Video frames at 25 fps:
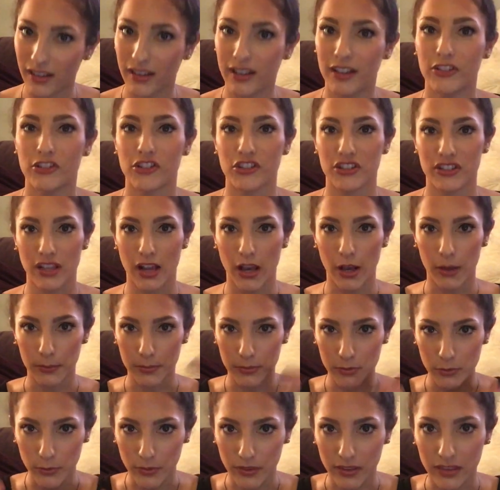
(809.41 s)
it just
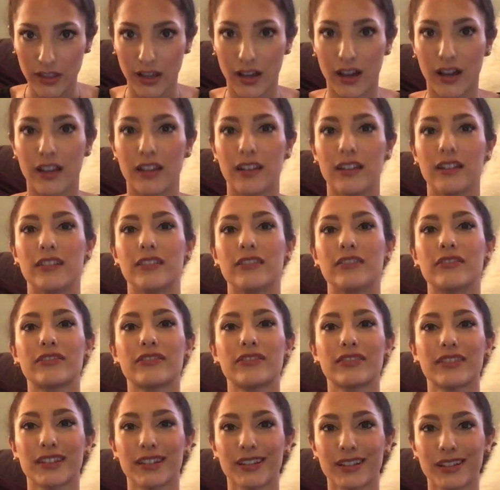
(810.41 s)
helps with kind of
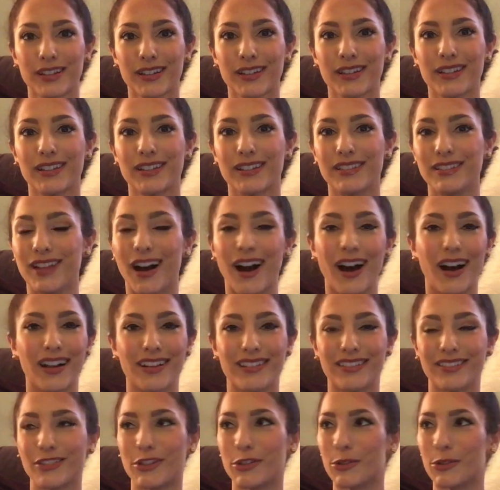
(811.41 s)
not